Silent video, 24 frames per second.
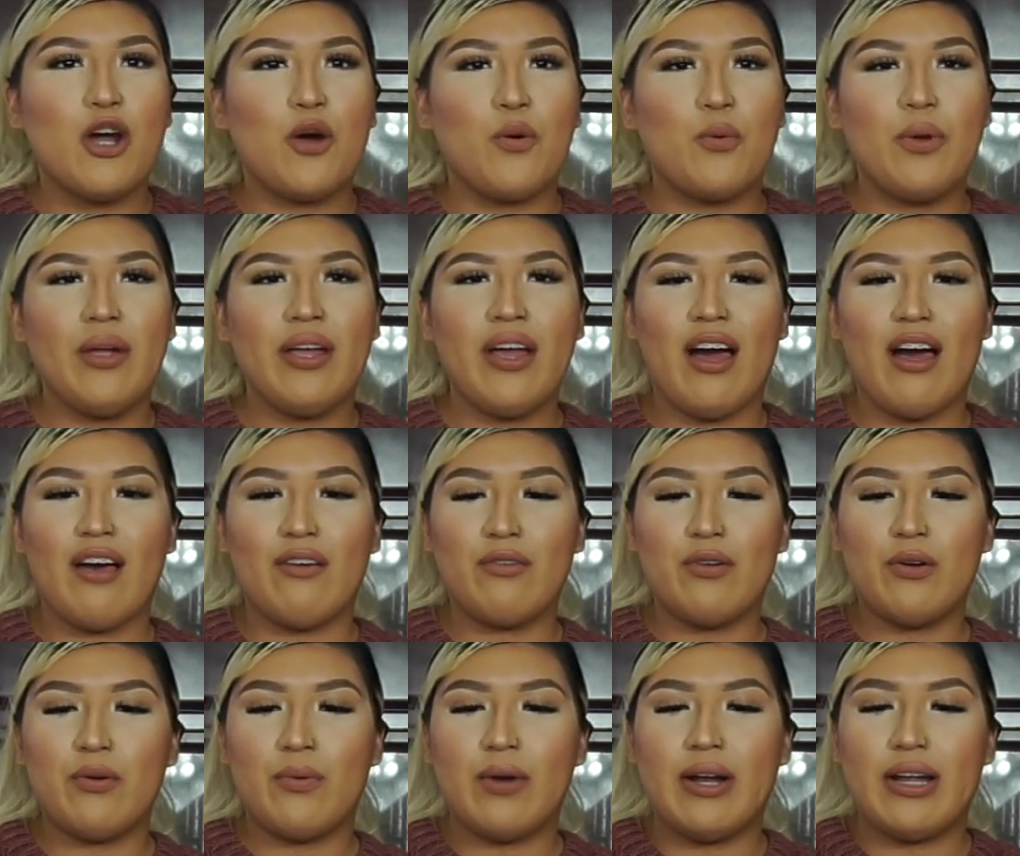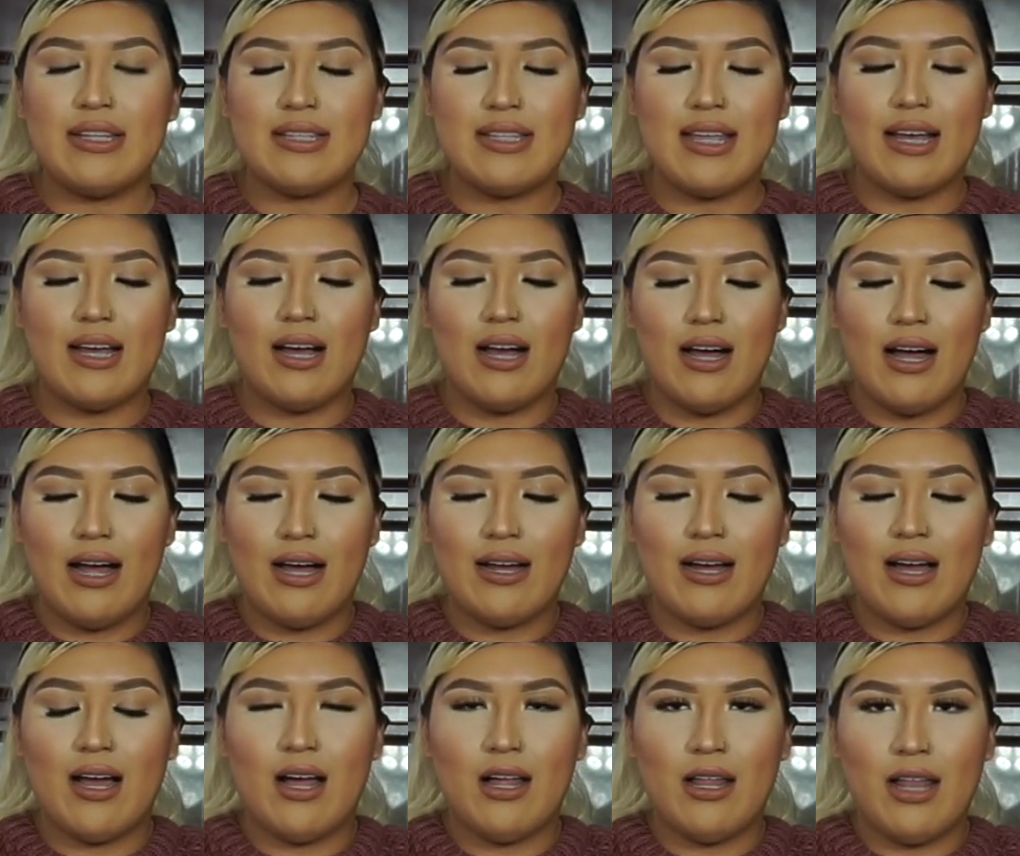We have one where it's like
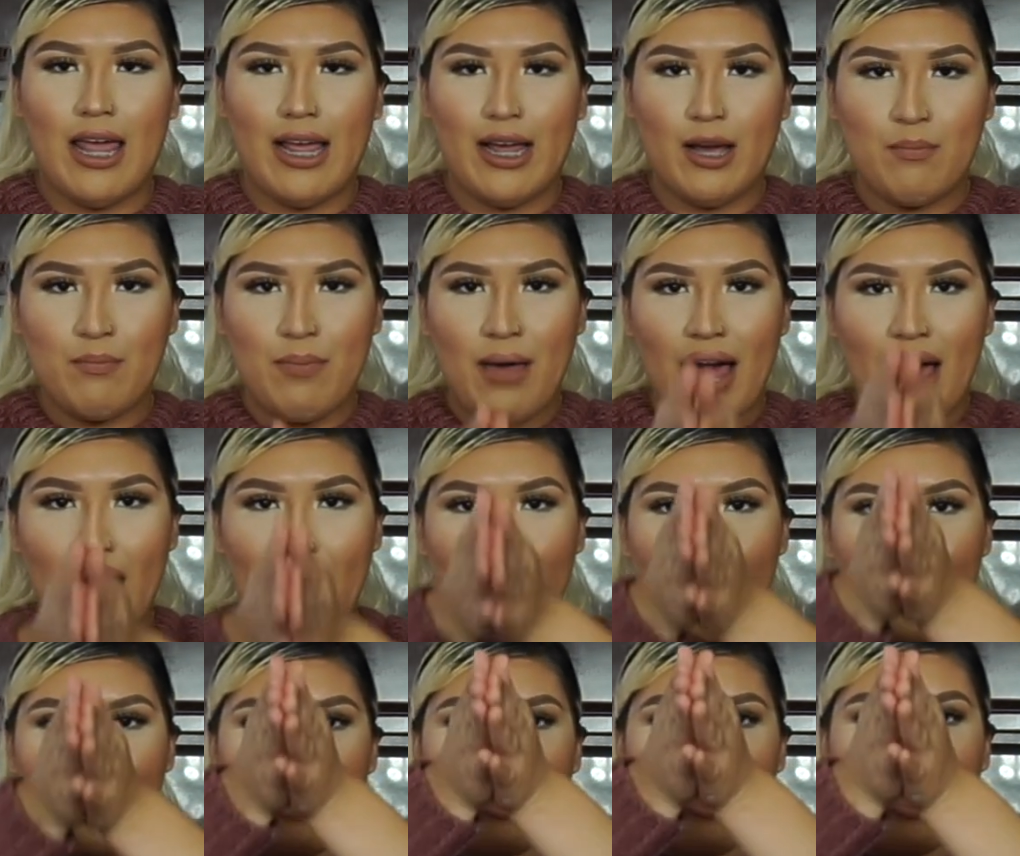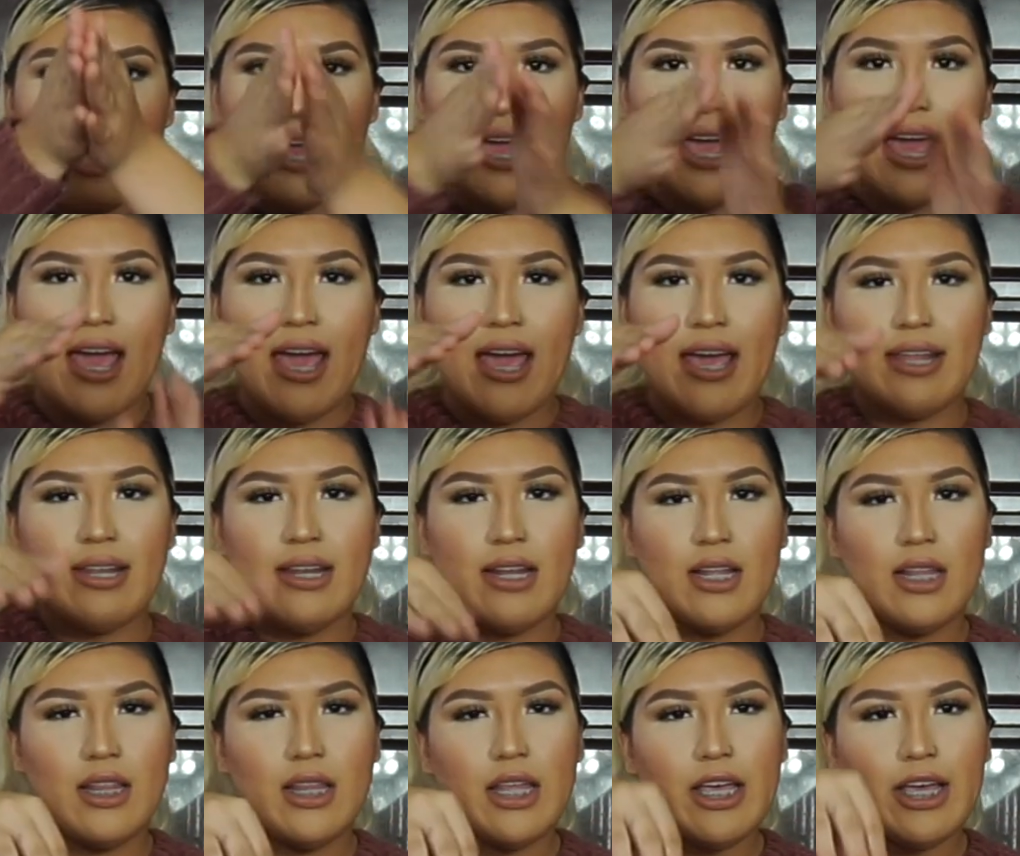a path, and
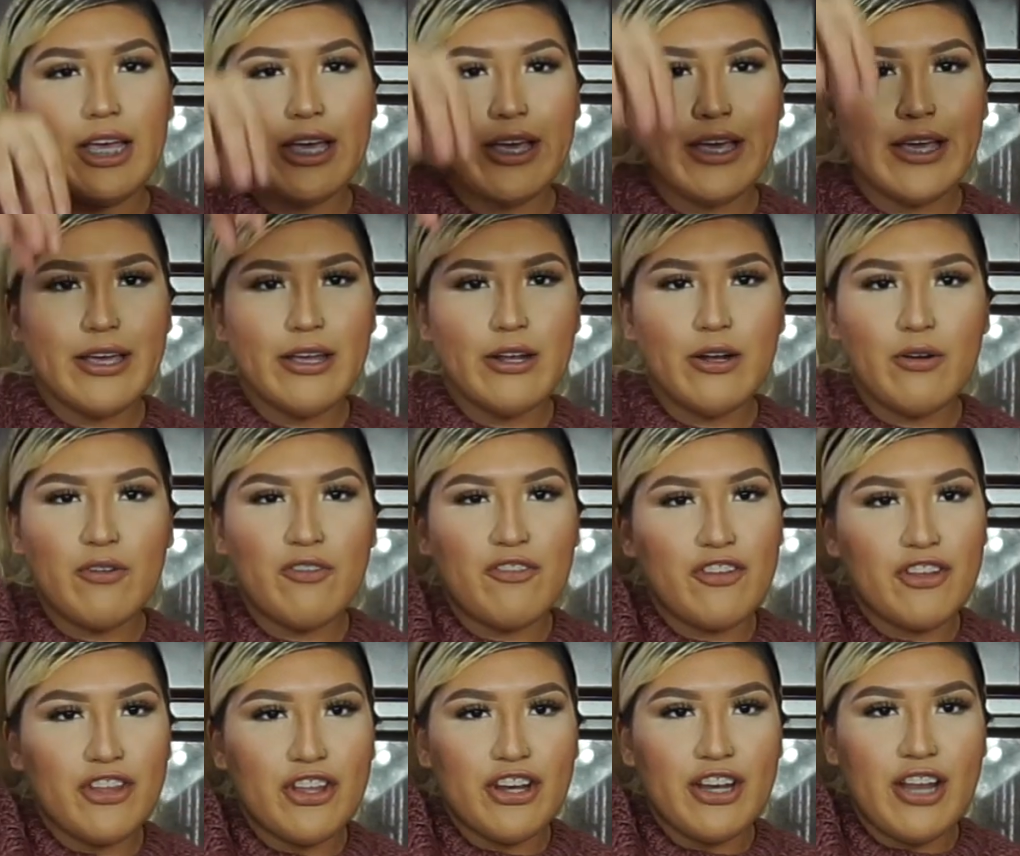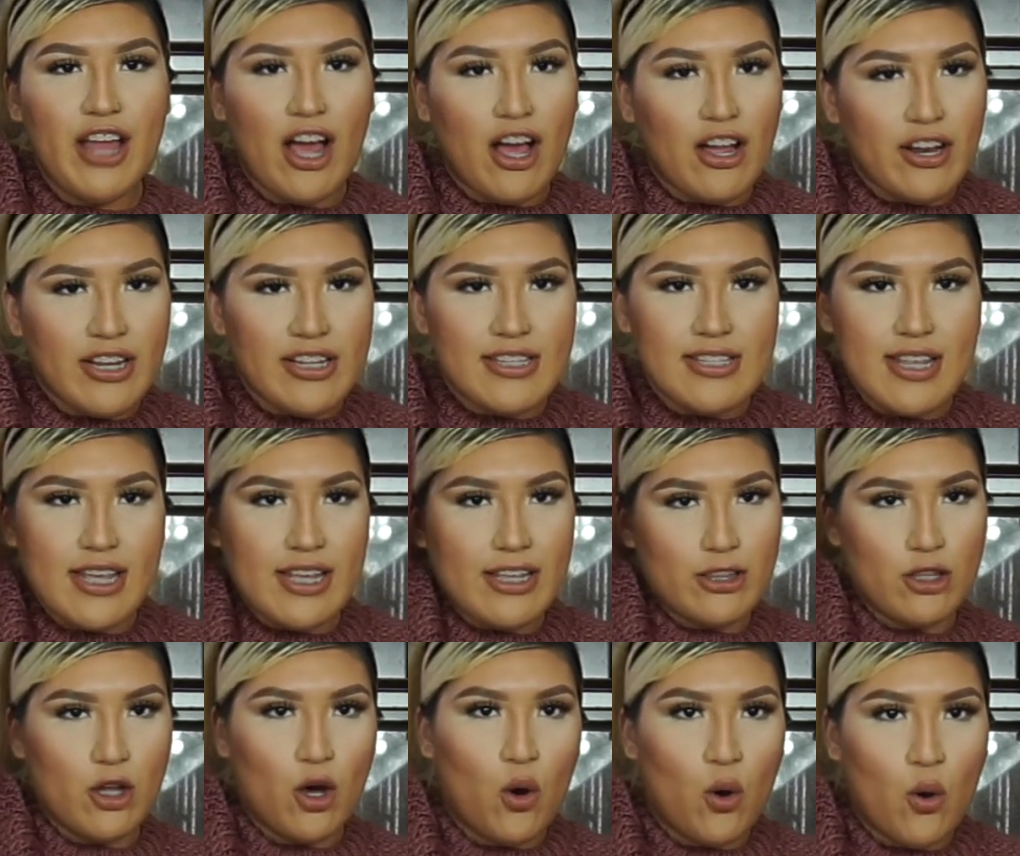a little further down it's
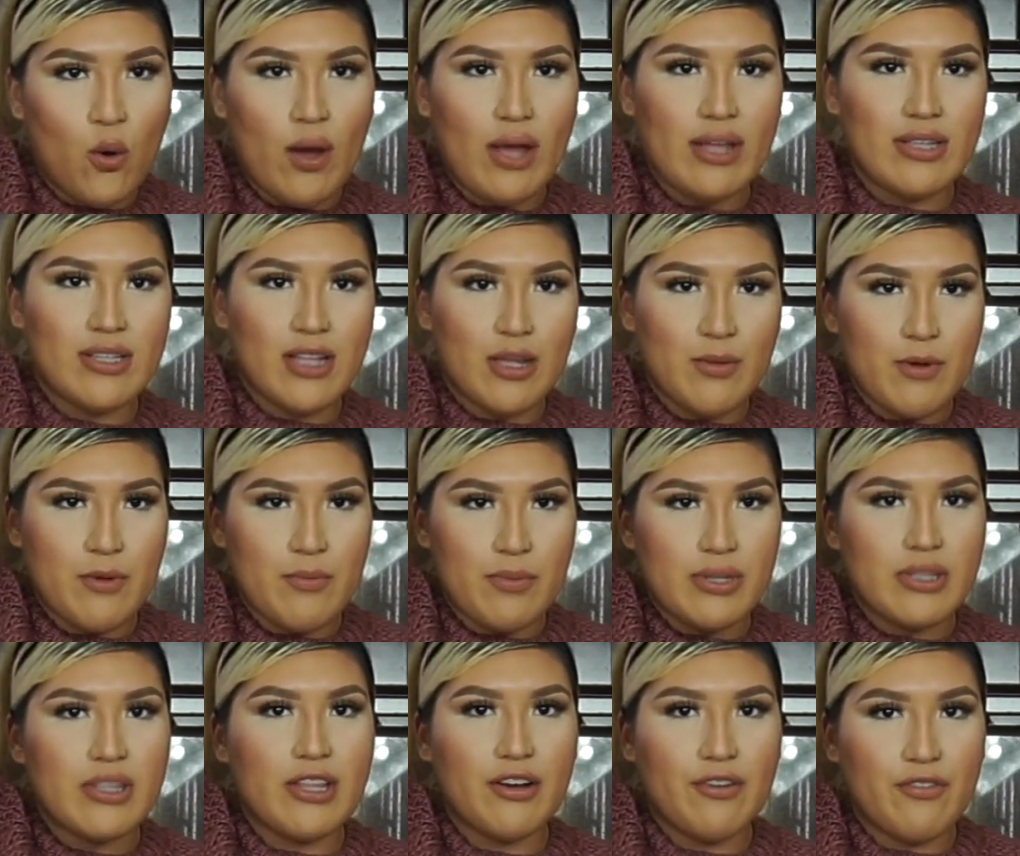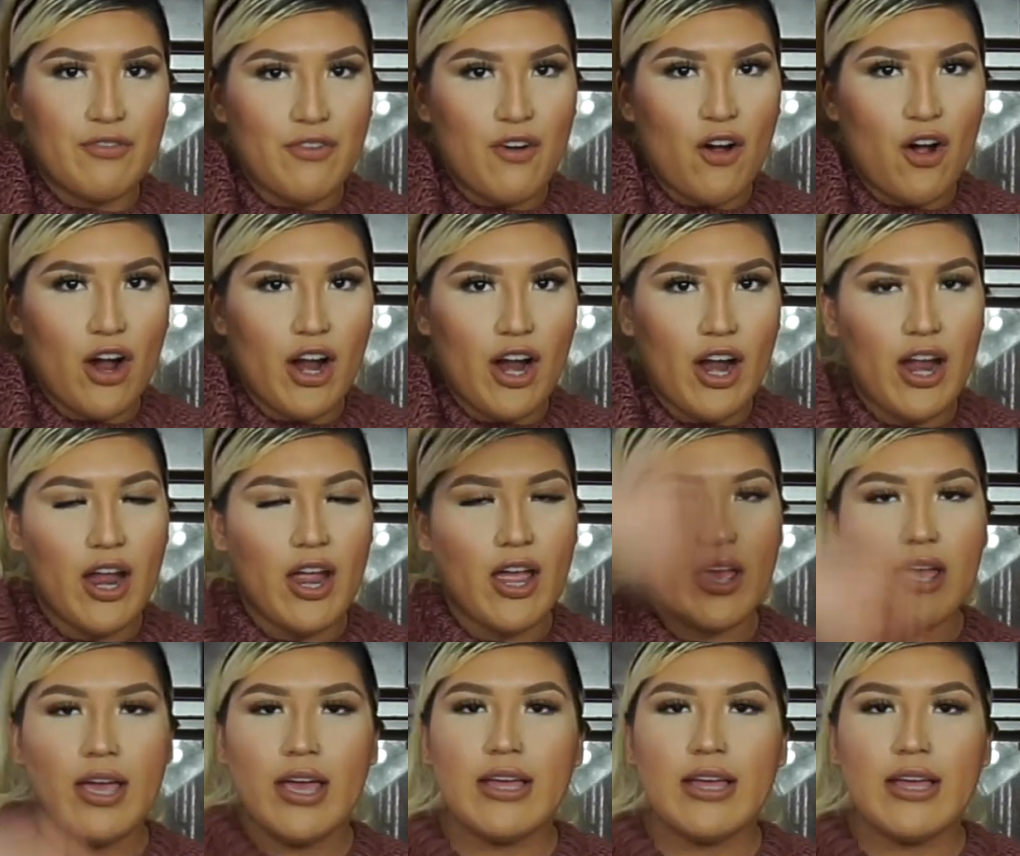like the whole ass neighbor, but they're far.